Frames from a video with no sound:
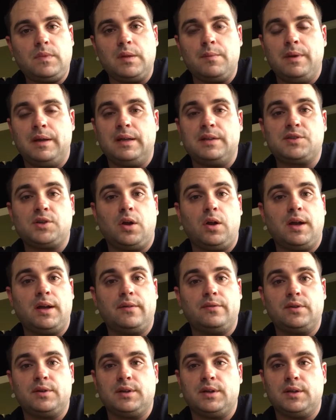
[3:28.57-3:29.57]
Man, that's all I
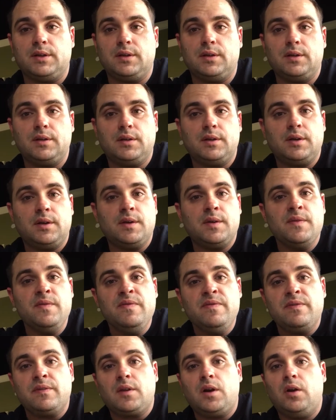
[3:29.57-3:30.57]
ever did.
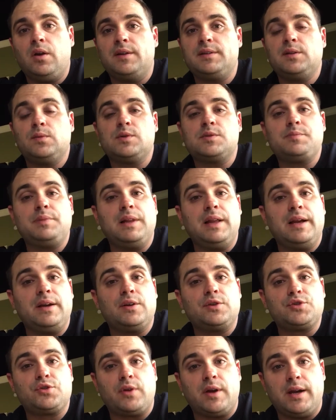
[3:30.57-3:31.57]
All I did was play
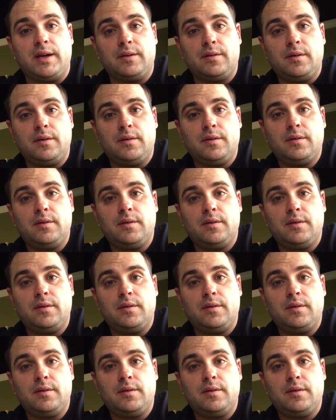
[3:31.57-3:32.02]
or train.